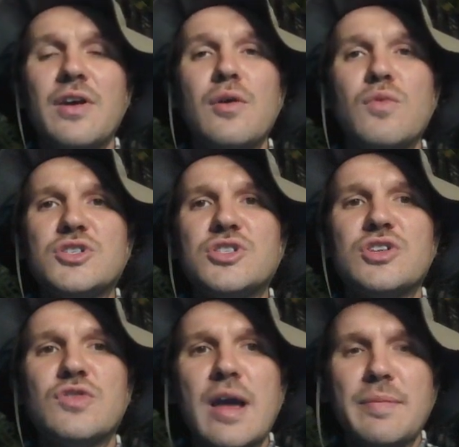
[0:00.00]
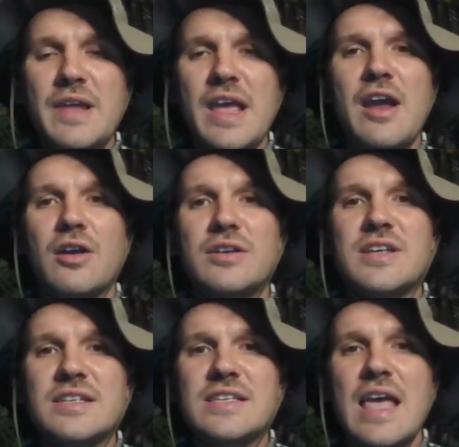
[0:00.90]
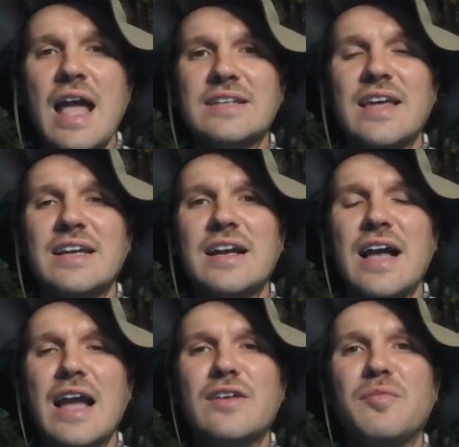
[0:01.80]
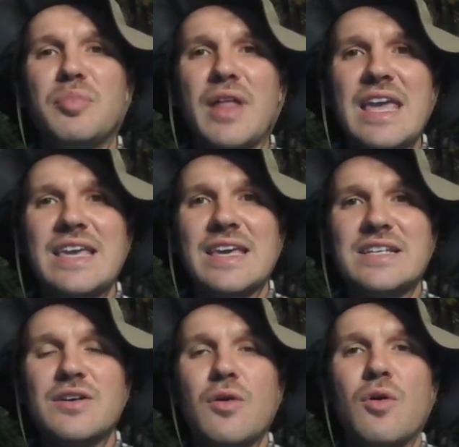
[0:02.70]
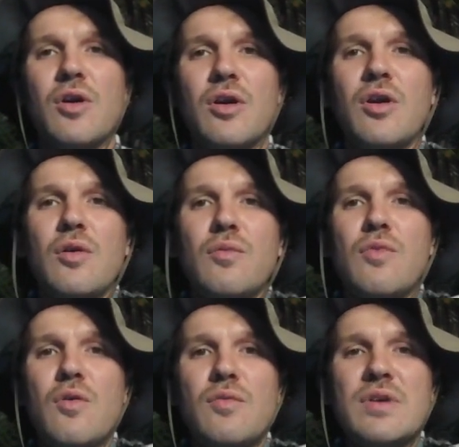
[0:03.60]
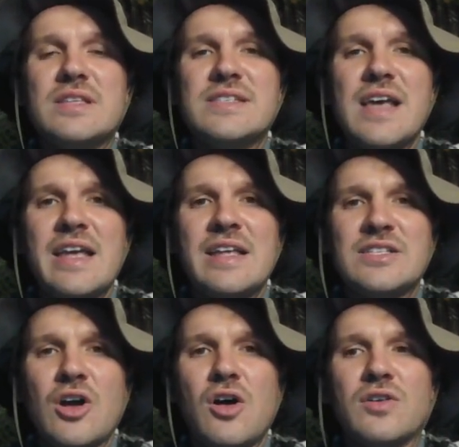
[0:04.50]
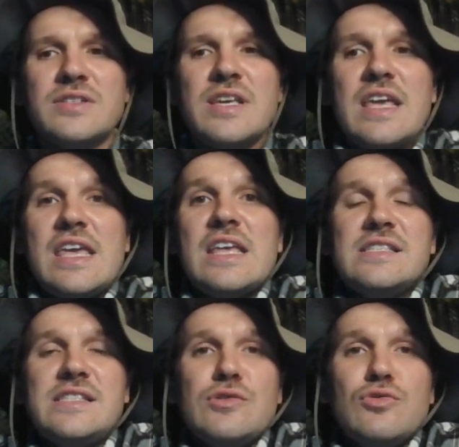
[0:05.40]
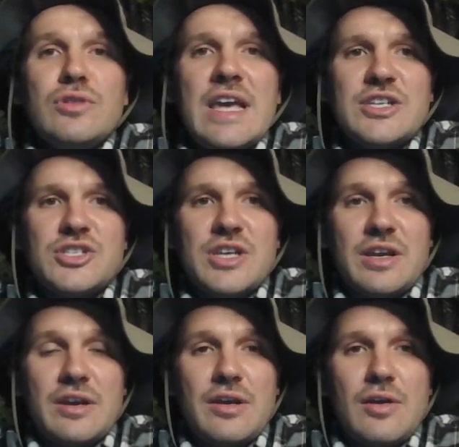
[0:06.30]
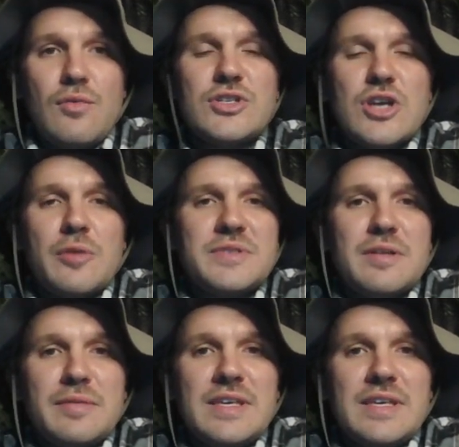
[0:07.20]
which the trapped air does act like a kind of blanket, or what in science calls insulation, which helps them